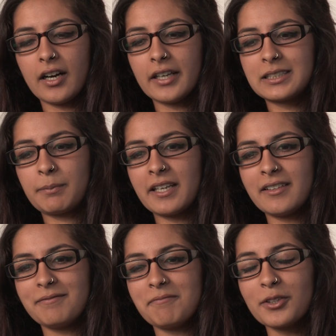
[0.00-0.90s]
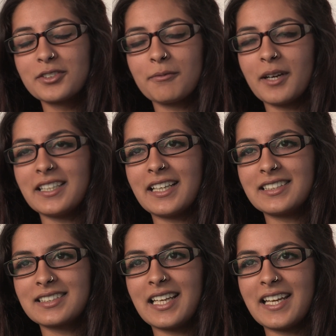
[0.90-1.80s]
I spent most of my day
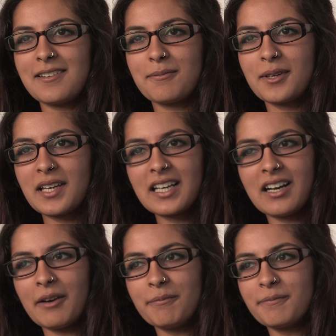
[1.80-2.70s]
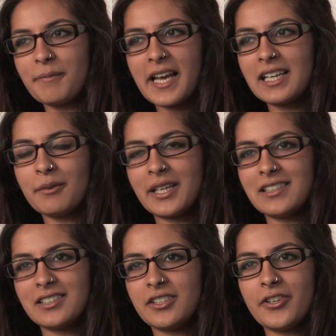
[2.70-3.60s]
asleep. I barely went
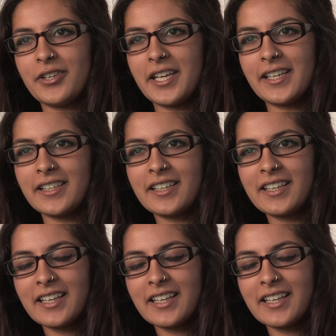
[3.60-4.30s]
into uni,